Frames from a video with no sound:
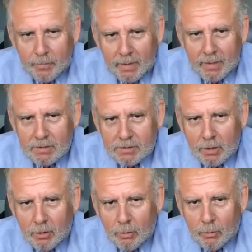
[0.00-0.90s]
And
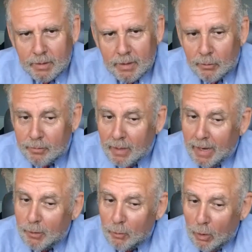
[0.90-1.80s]
so, they
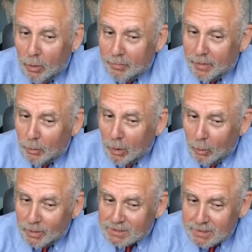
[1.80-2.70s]
don't
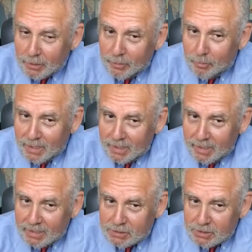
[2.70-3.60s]
always settle in
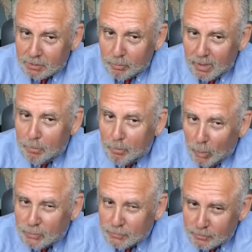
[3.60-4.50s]
mediation, but
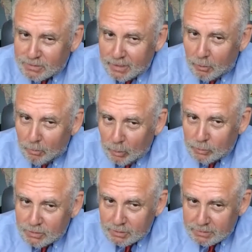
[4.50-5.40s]
most of them settle
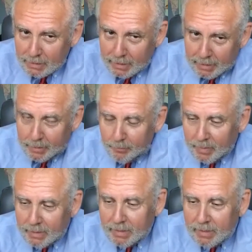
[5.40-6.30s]
most of the time.
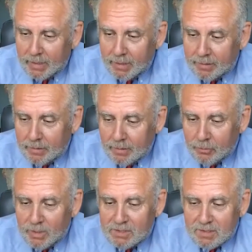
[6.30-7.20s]
And the
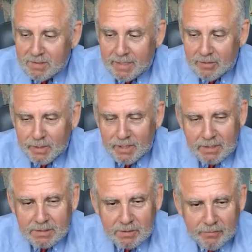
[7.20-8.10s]
reason is that is
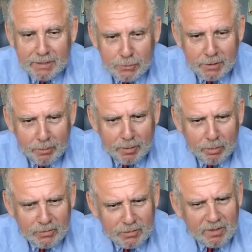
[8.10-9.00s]
because eventually
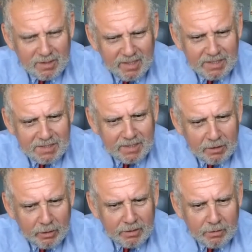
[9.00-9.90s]
people start to listen and
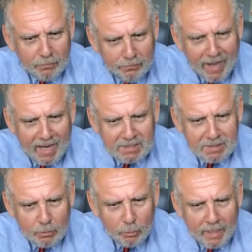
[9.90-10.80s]
look at the facts
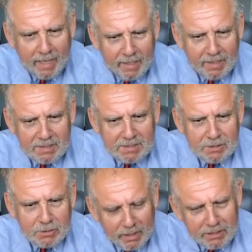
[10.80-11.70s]
and the reality of the
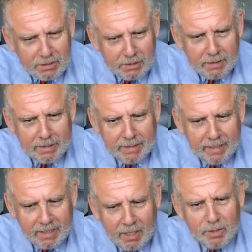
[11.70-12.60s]
situation
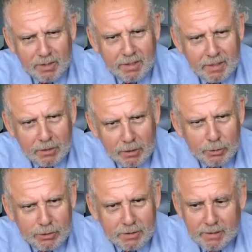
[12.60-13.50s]
and come to the
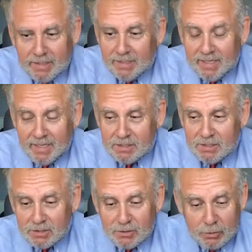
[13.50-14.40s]
conclusion that it's
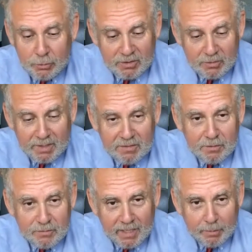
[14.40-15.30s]
just too
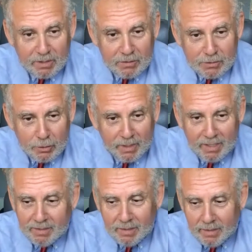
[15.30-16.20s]
expensive, time
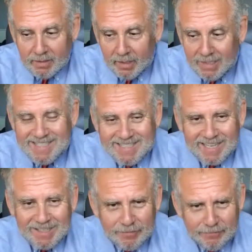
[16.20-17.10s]
consuming, and
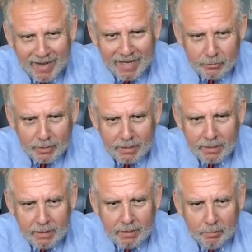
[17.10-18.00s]
unsatisfactory,
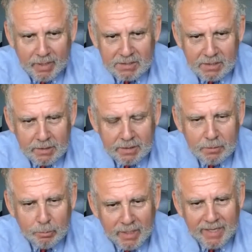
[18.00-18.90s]
basically,
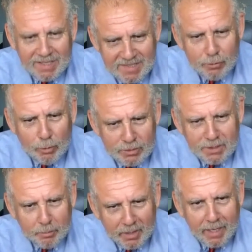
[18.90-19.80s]
to play a zero
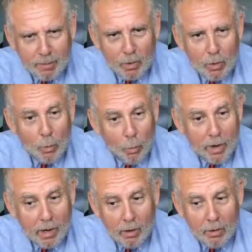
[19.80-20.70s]
sum game
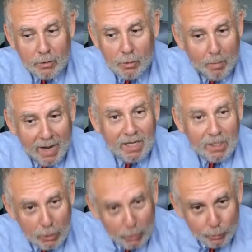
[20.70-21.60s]
where you might
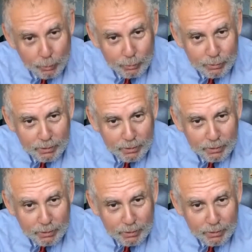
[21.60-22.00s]
lose.